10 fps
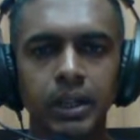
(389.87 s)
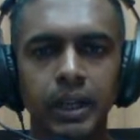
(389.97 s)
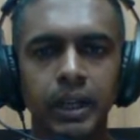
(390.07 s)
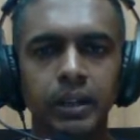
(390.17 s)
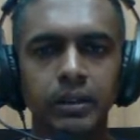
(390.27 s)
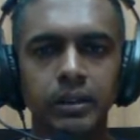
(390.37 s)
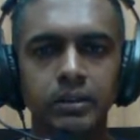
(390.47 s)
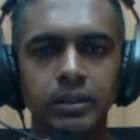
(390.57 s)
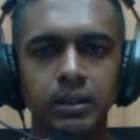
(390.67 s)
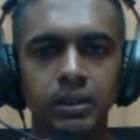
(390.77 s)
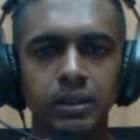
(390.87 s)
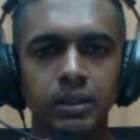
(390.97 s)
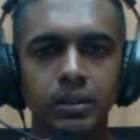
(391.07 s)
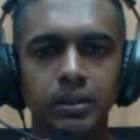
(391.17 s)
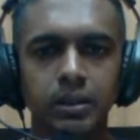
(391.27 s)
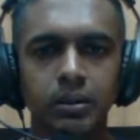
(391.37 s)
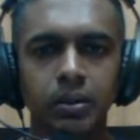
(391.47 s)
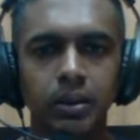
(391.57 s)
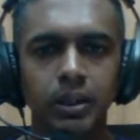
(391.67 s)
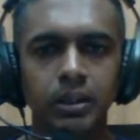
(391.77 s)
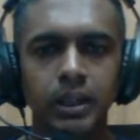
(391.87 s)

and this the code,